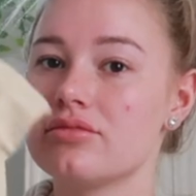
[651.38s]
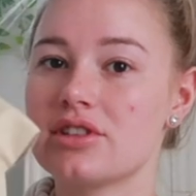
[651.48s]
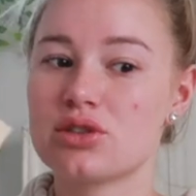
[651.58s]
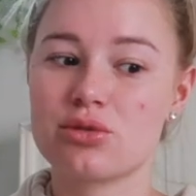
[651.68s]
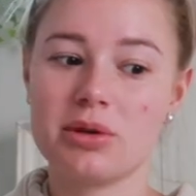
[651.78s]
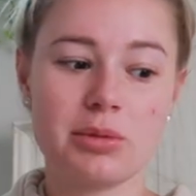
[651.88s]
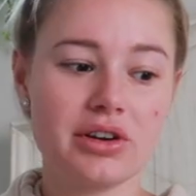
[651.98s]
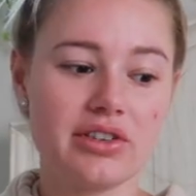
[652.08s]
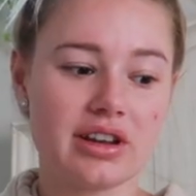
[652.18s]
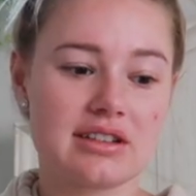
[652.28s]
this will be
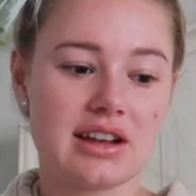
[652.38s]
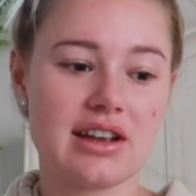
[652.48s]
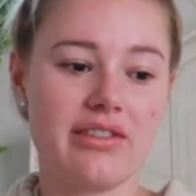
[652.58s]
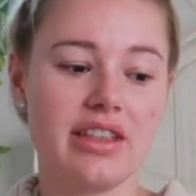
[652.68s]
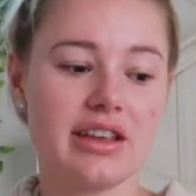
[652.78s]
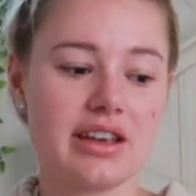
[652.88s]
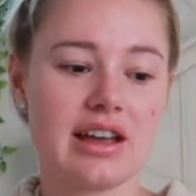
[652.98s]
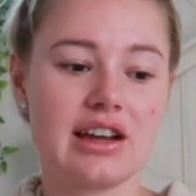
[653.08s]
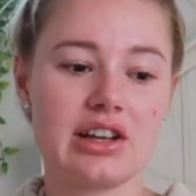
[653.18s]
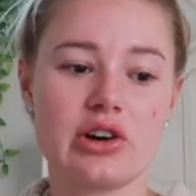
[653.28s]
perfect. And I feel like it
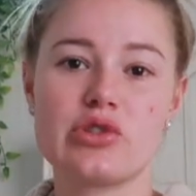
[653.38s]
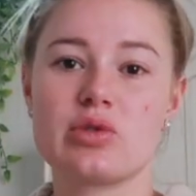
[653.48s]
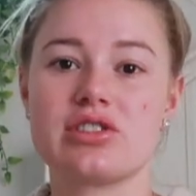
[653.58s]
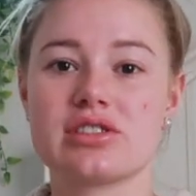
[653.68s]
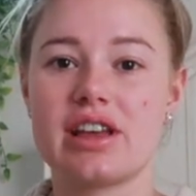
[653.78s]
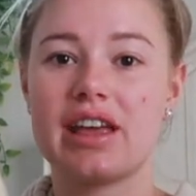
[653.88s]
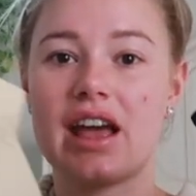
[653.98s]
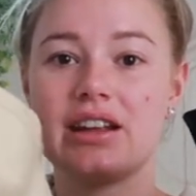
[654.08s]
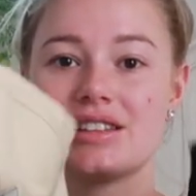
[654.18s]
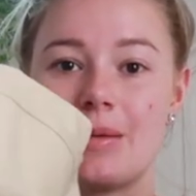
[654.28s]
kind of goes with just like
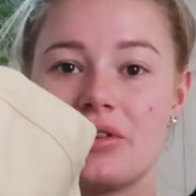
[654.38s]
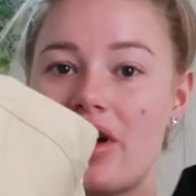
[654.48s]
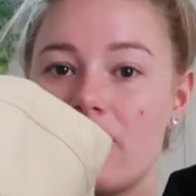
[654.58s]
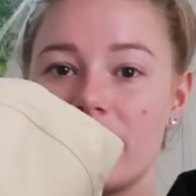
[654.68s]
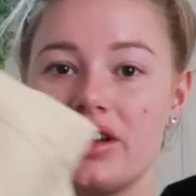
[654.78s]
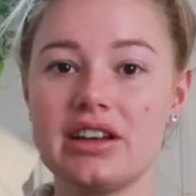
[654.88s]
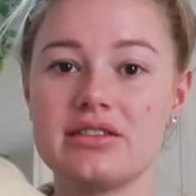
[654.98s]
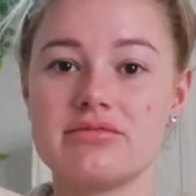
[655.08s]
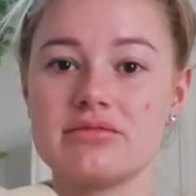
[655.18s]
any type of outfit.